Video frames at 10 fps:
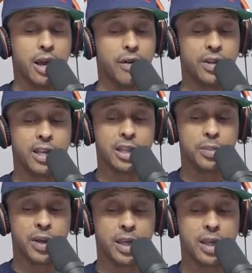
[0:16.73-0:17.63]

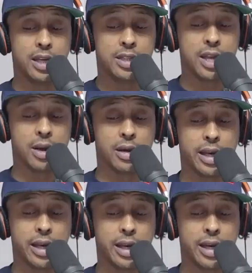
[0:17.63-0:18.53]
Everything's been good as hell
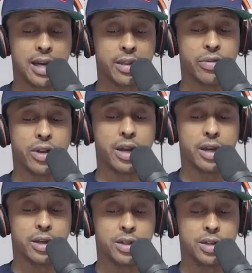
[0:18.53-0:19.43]
lately, and I
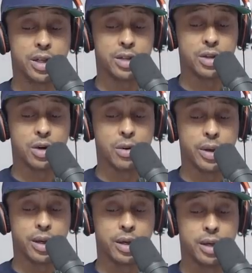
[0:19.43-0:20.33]
think shit is
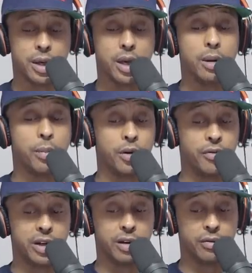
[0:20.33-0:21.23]
going in the
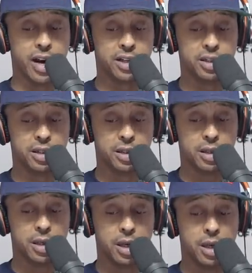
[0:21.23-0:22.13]
perfect direction.
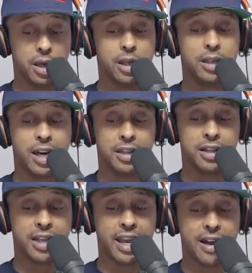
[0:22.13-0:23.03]
The
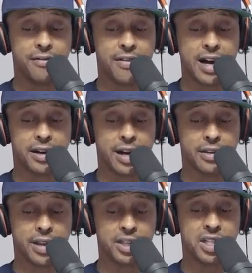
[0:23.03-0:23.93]
other day, I found
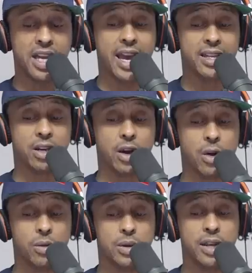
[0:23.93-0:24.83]
out that she has an
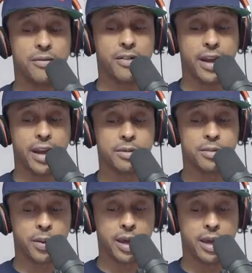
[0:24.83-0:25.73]

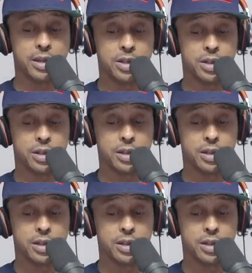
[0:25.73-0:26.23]
OnlyFans page.